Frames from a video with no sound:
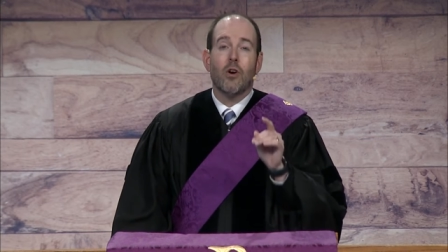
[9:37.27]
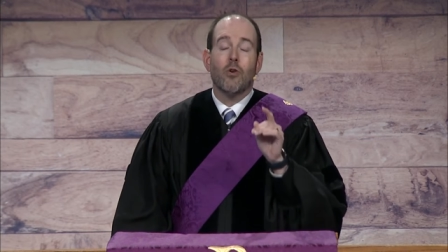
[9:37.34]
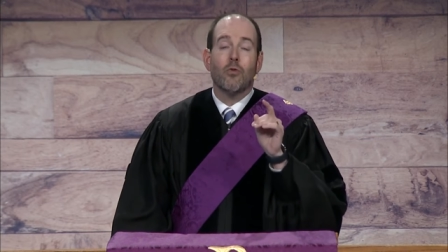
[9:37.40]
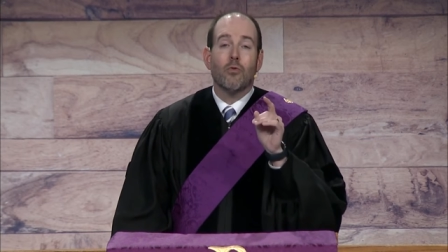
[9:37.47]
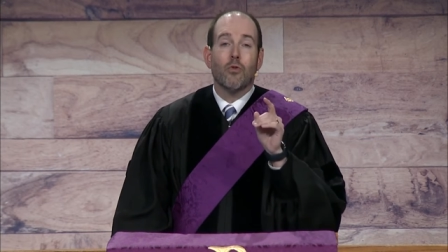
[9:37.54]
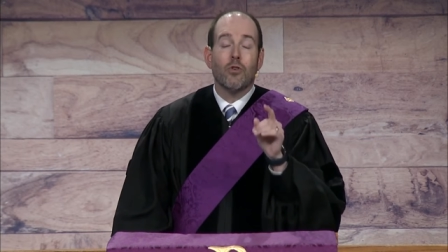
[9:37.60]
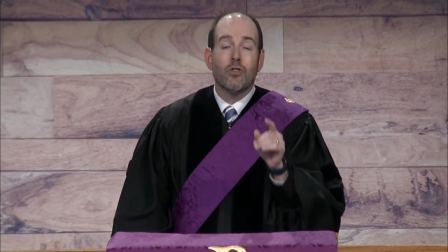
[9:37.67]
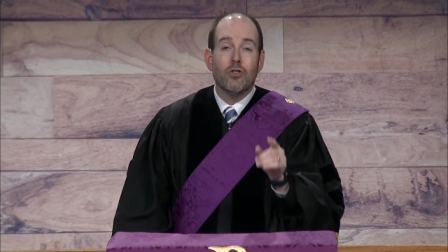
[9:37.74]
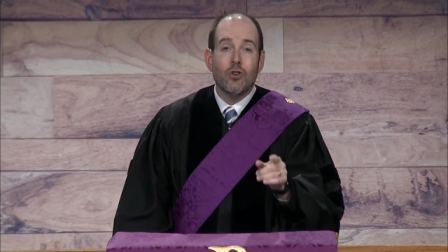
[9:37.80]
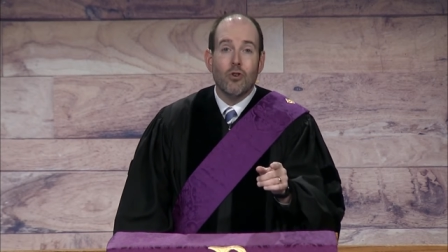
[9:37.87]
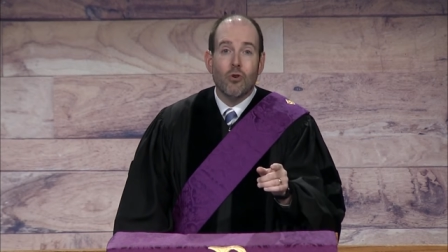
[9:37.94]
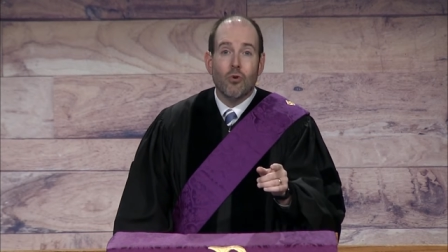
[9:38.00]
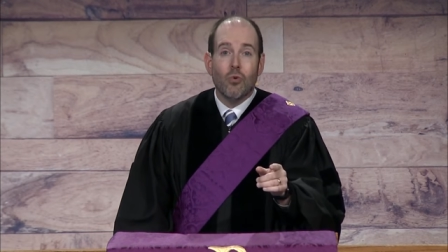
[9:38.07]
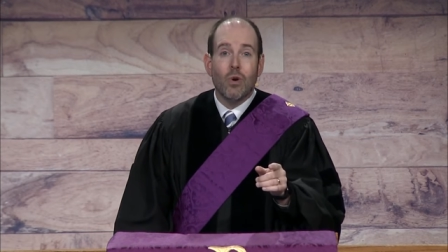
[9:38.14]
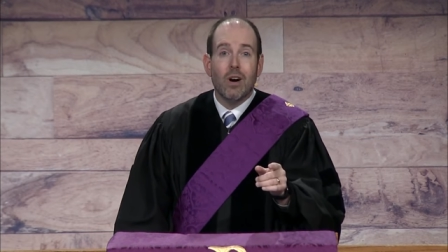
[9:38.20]
for
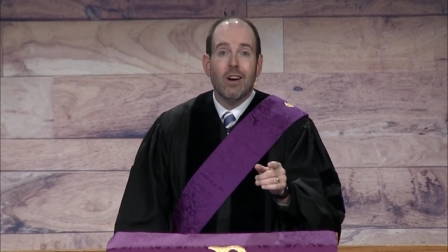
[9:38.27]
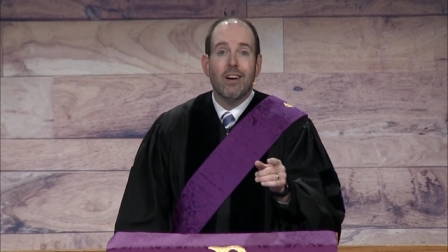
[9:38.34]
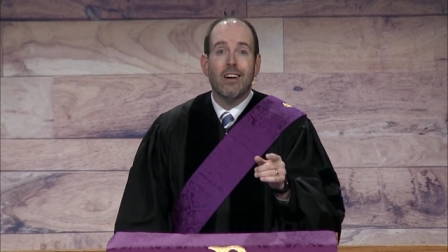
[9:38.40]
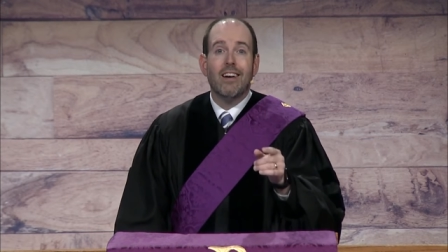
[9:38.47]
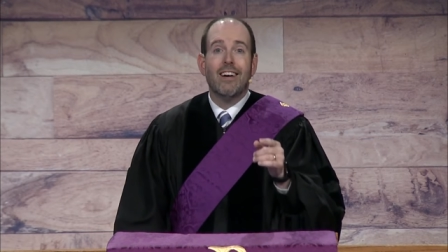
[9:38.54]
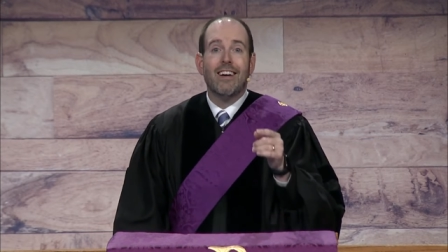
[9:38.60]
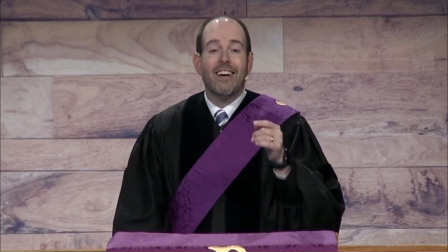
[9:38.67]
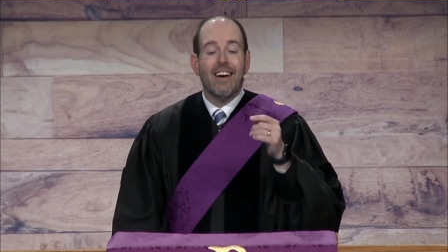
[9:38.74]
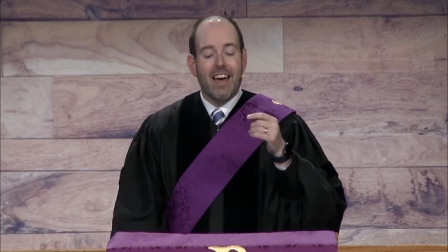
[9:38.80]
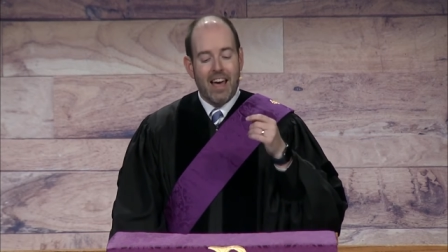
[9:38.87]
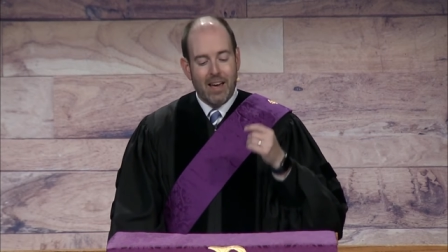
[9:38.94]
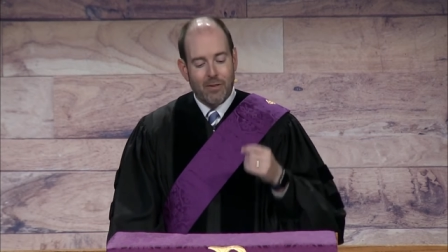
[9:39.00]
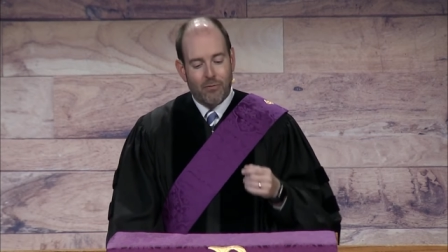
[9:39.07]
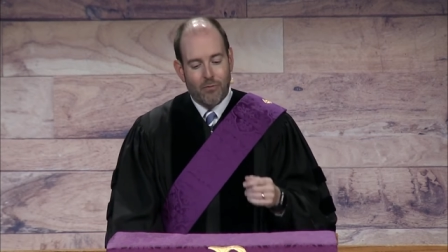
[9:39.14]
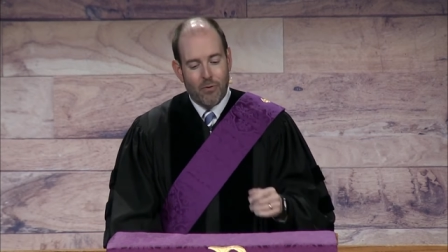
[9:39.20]
you
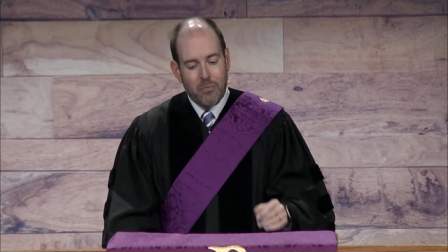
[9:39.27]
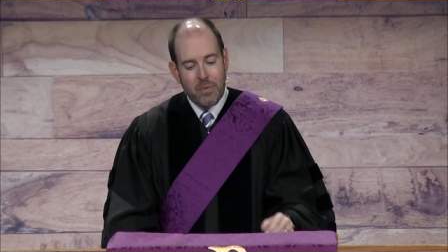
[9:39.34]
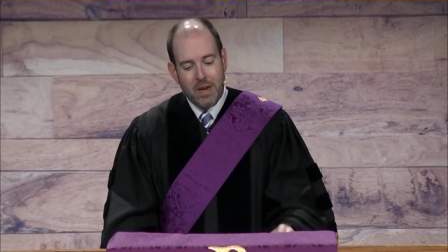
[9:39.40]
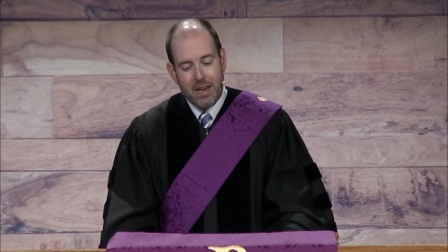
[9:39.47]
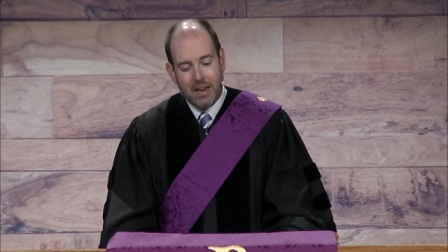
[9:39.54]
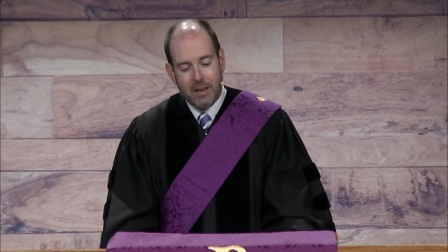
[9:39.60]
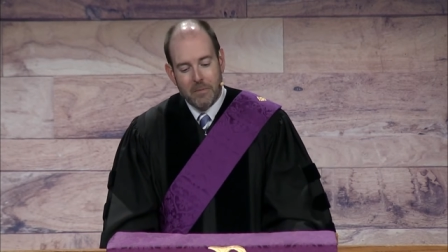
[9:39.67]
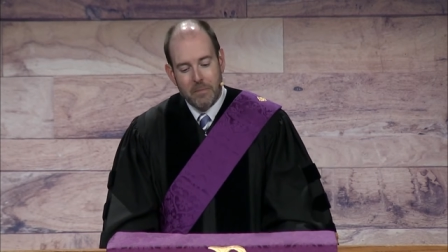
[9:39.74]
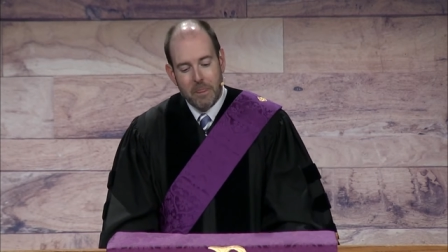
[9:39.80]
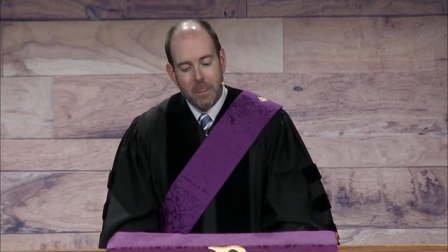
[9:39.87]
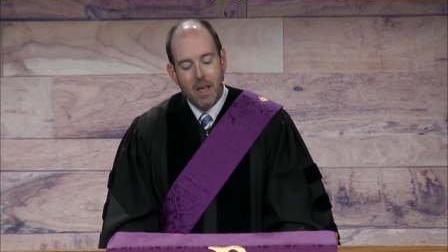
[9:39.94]
and for me,